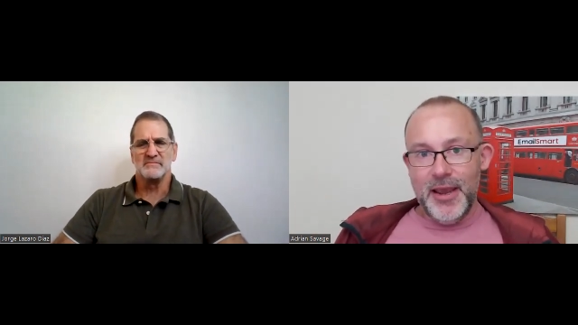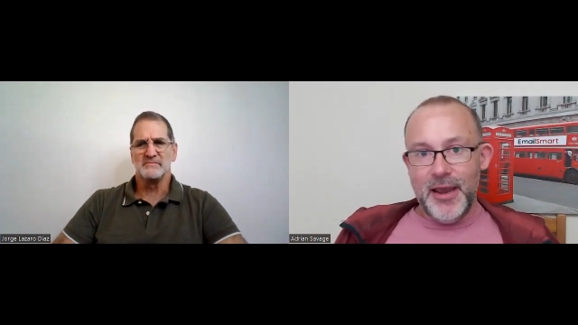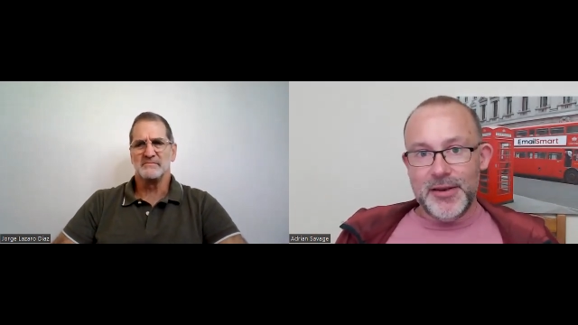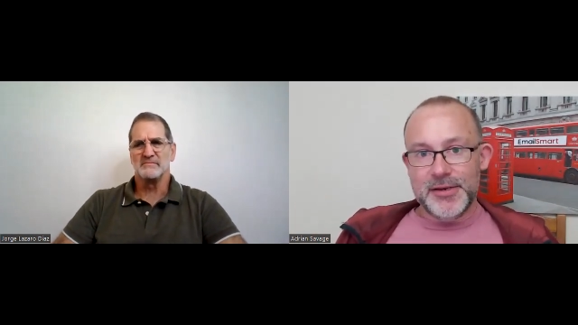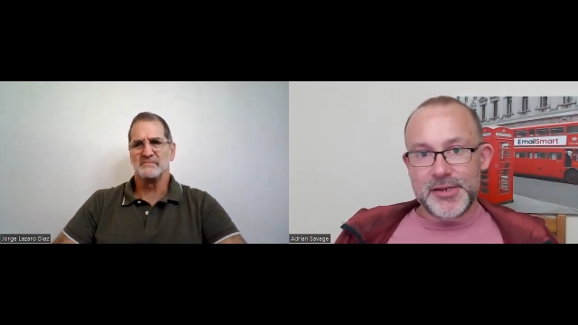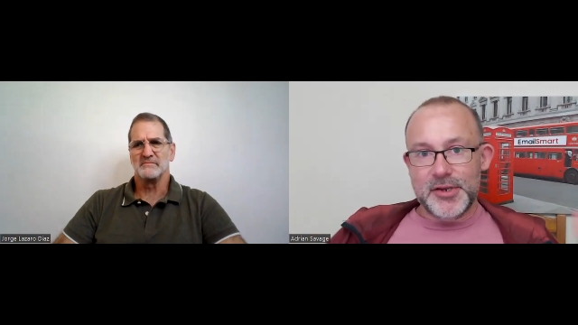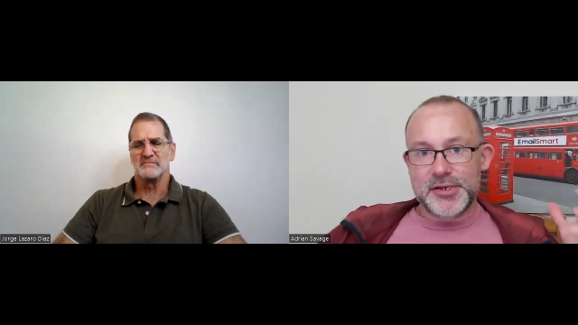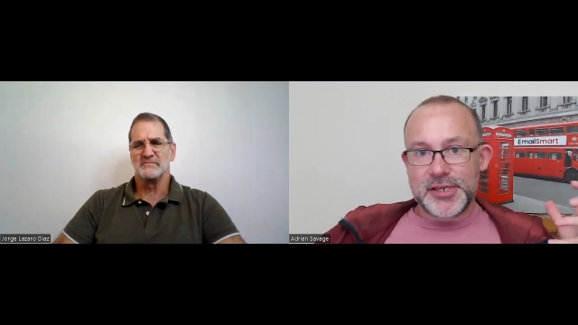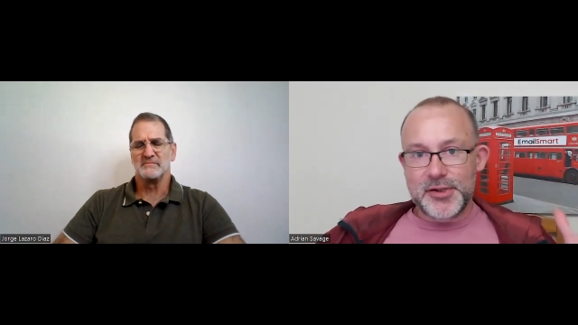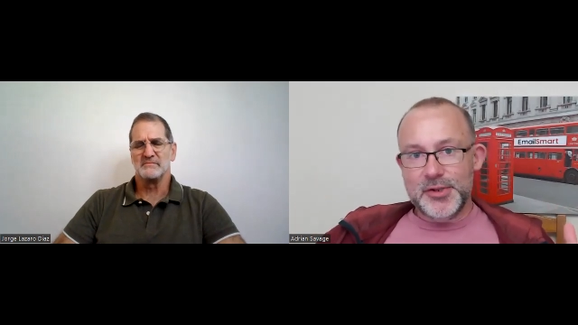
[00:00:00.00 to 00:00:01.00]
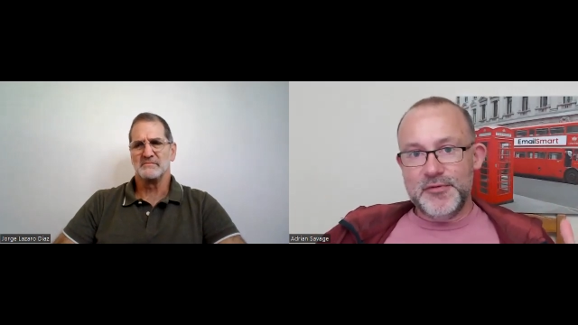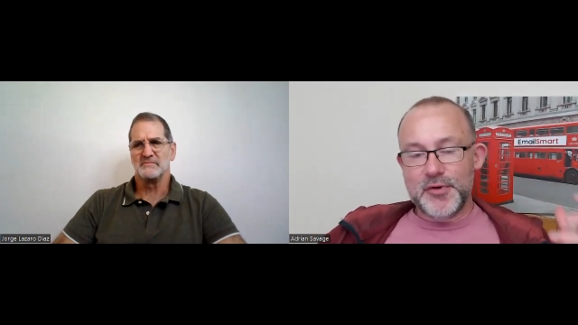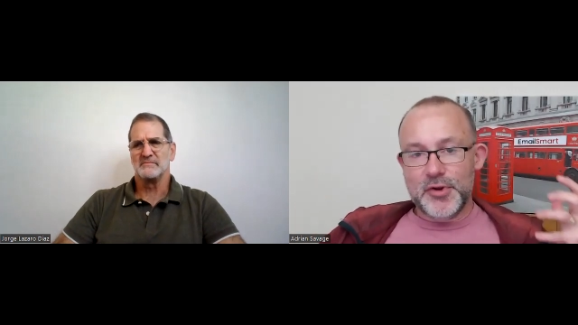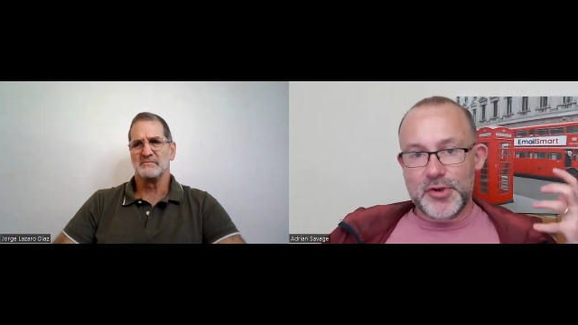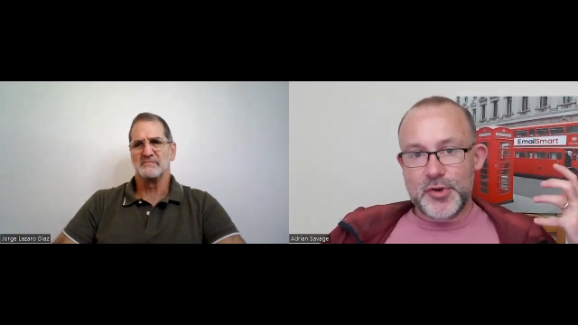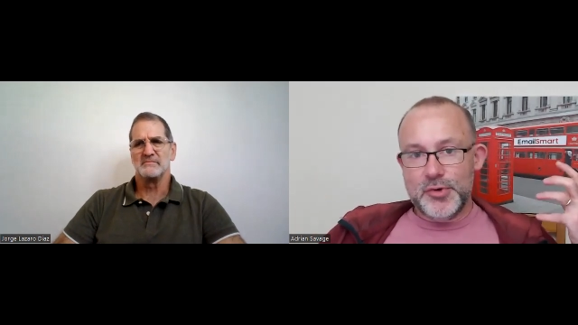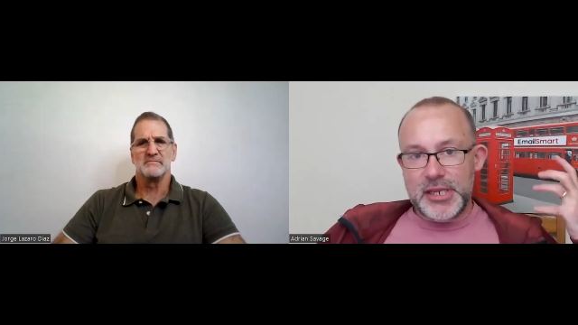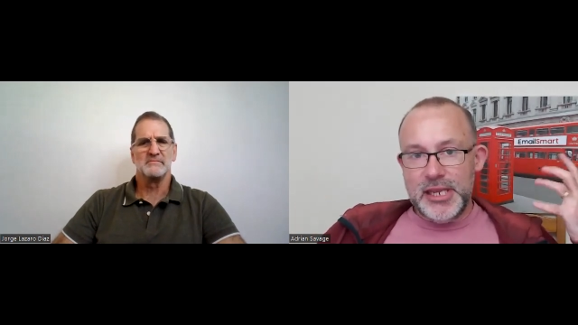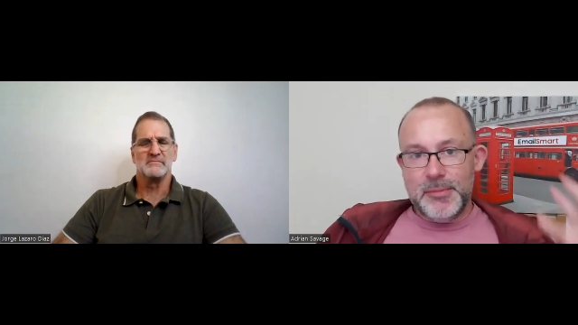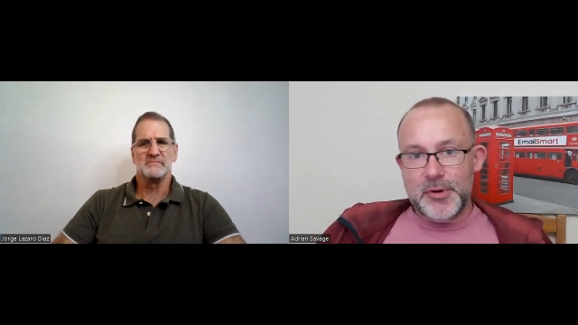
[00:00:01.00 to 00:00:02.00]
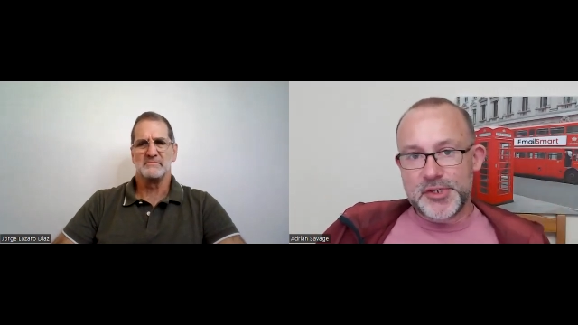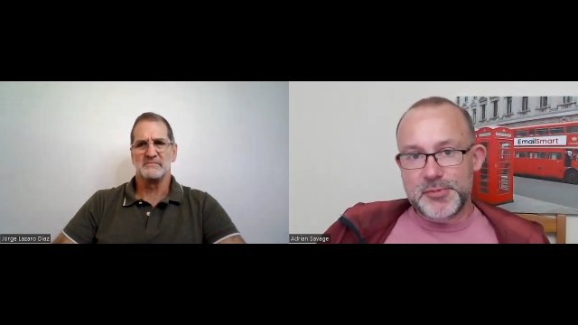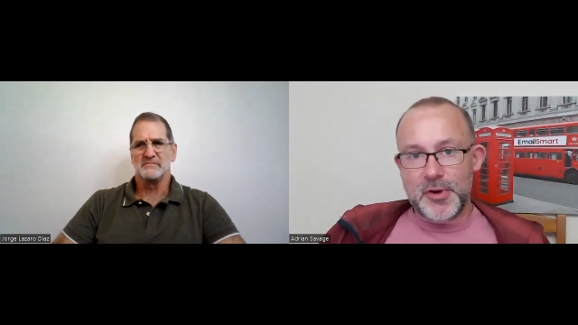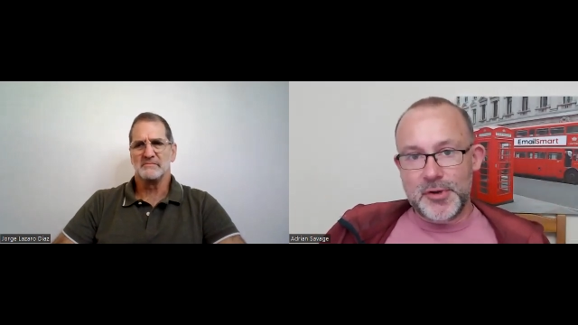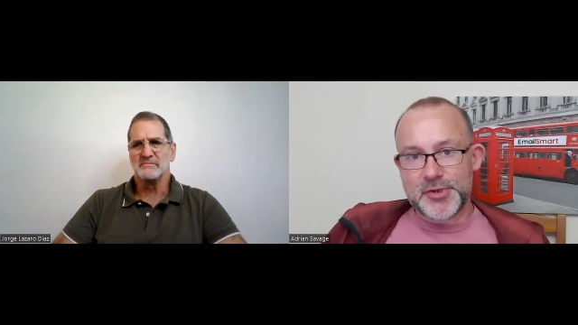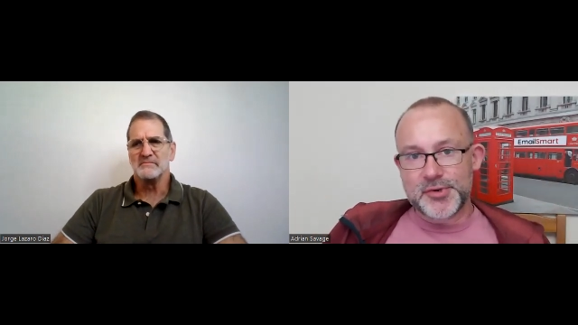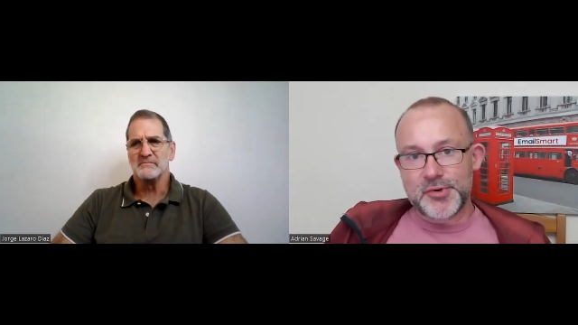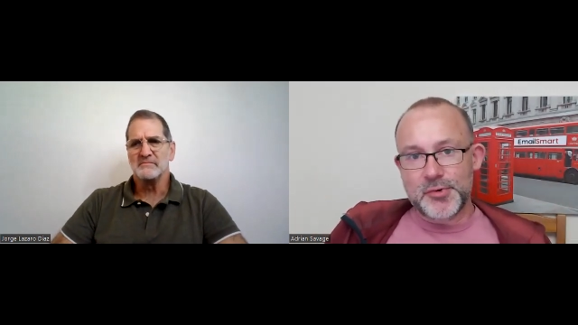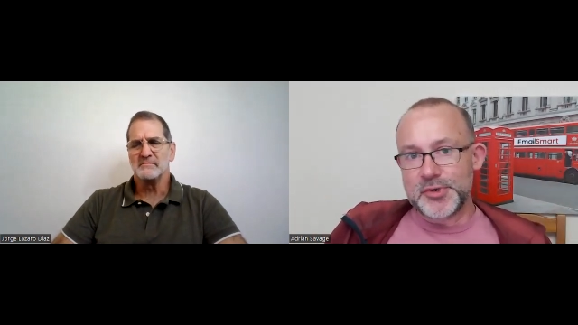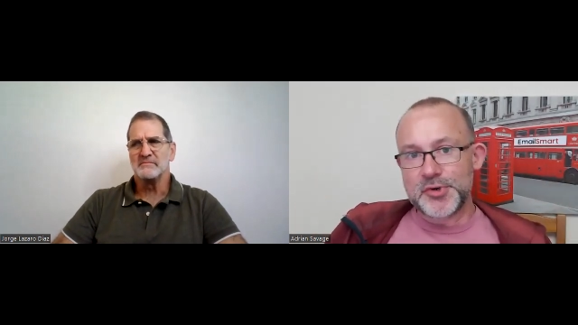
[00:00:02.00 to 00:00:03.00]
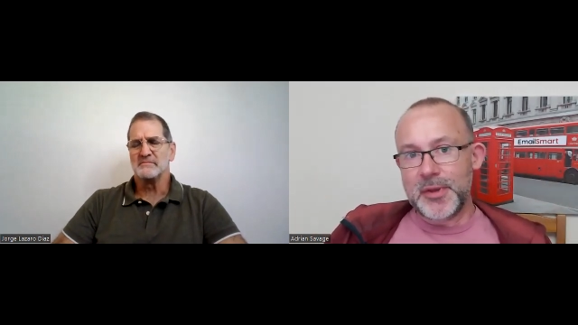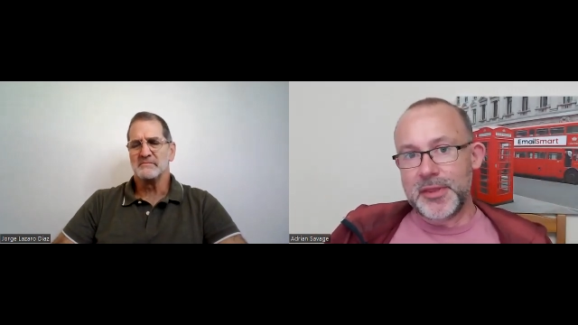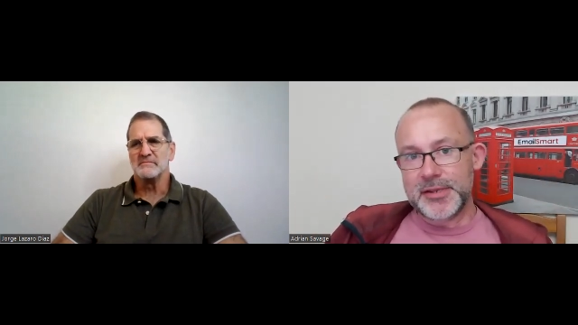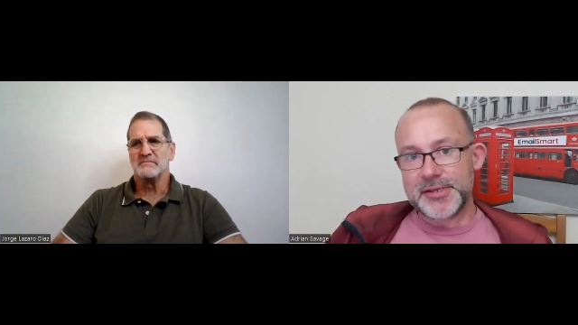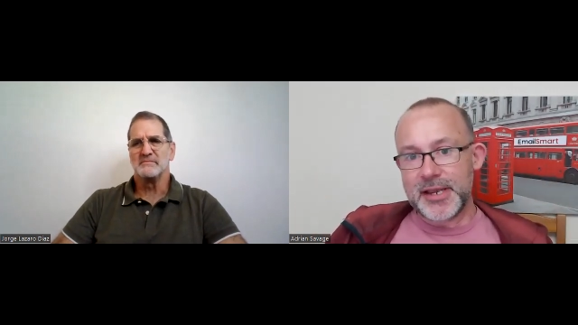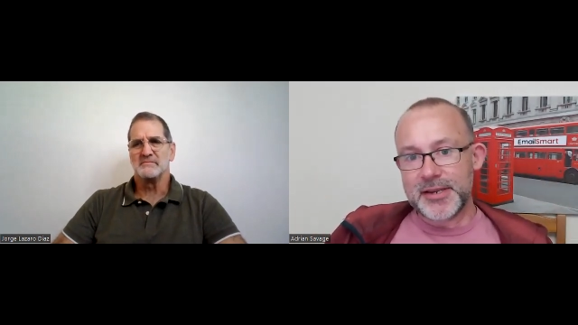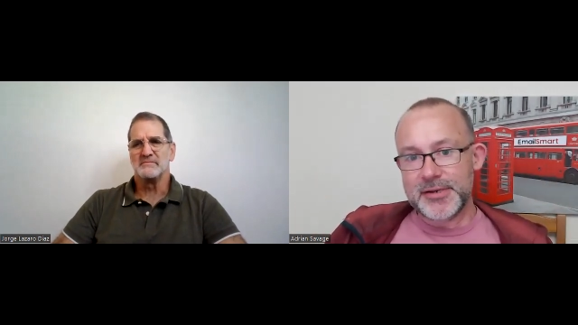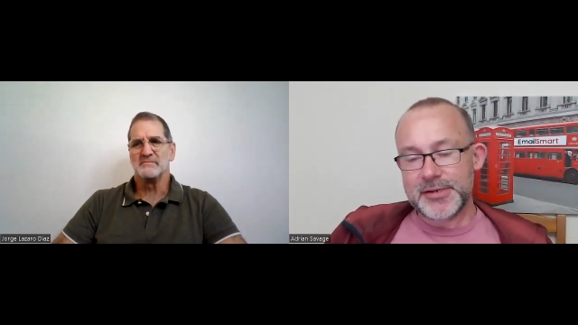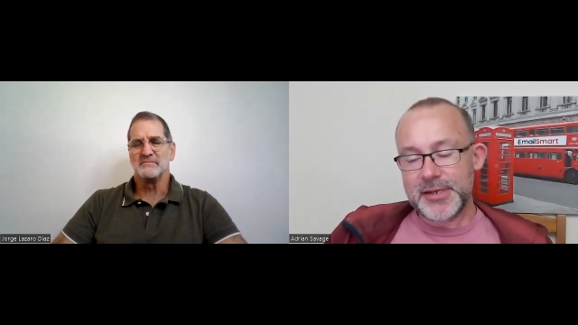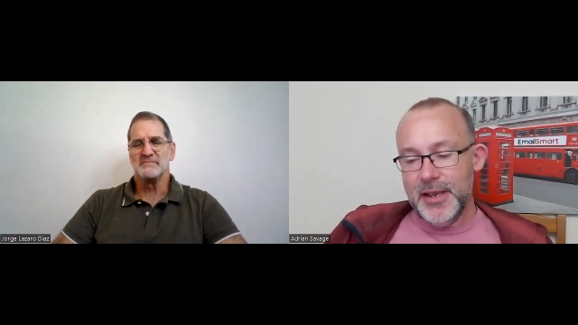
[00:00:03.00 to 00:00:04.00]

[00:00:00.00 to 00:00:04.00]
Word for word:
Speaker 1: And until you've got a good email smart score, we'll talk about that in a second.